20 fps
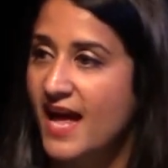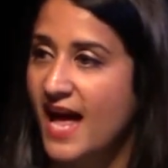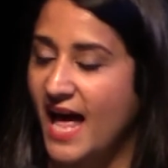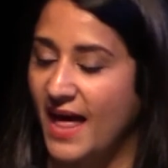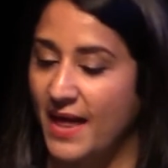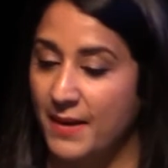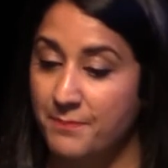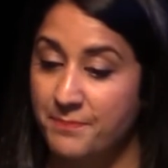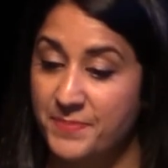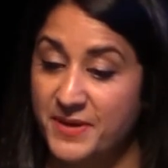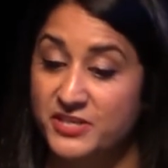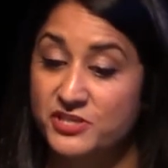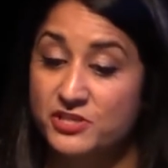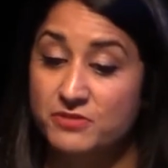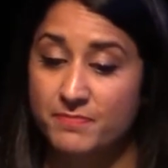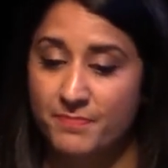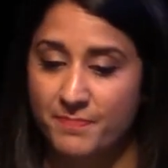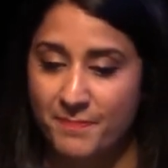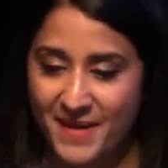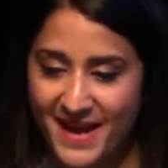and
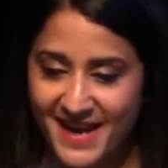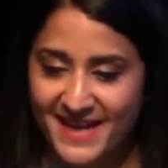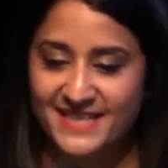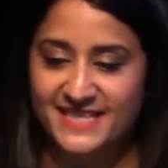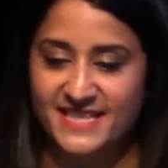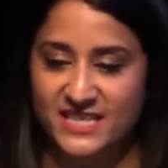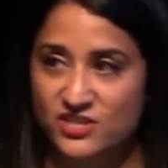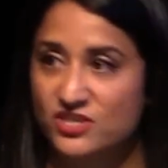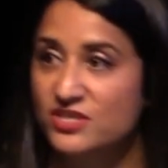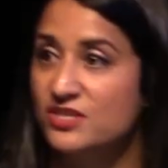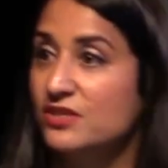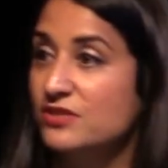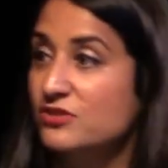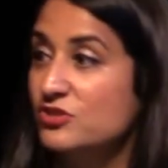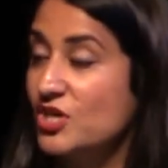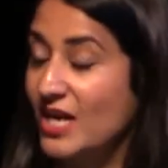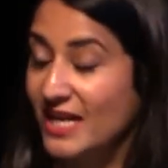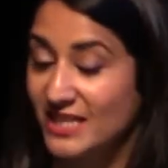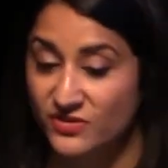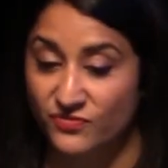big digital
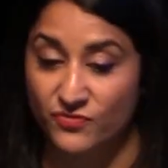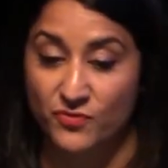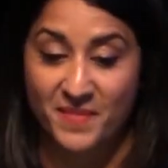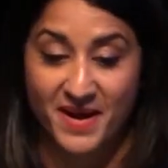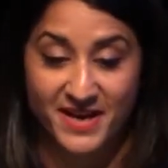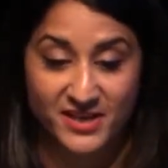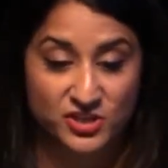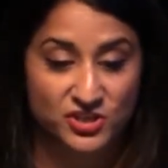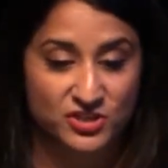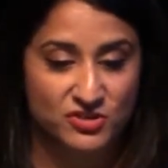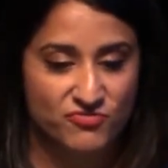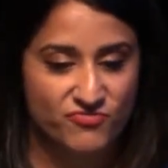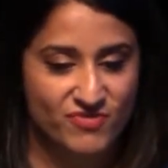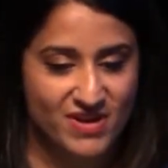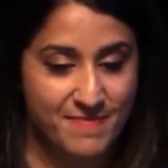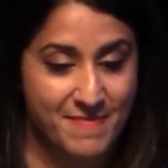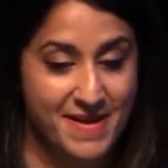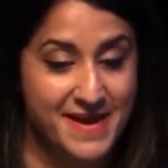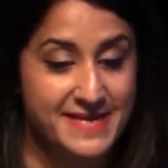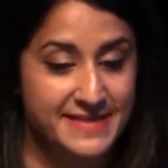transformation
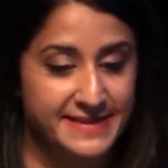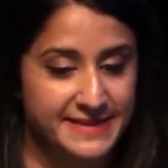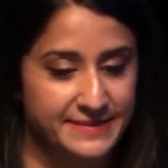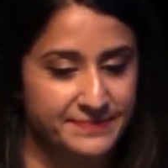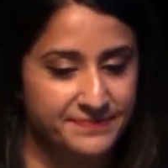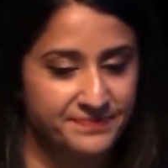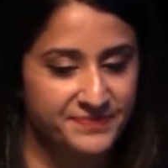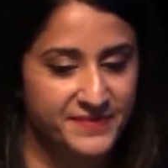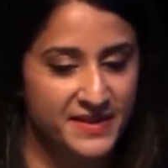remits.